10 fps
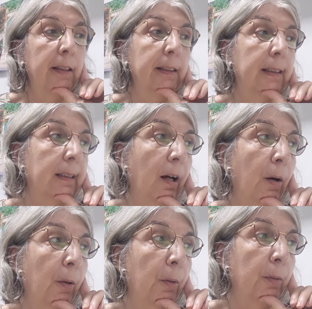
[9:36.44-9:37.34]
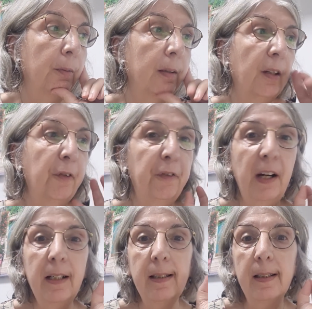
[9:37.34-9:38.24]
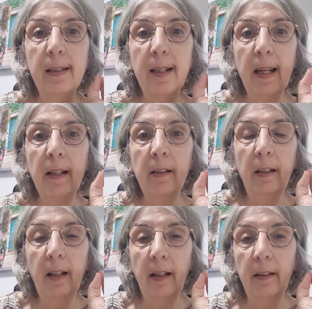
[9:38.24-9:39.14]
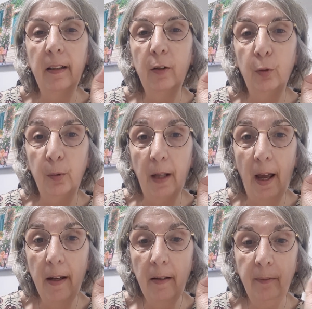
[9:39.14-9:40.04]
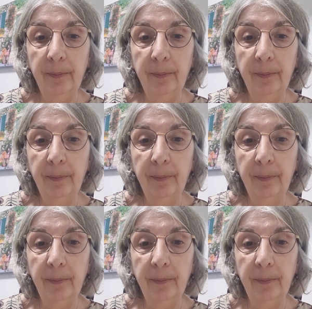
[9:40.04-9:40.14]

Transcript: So the first thing that I did today,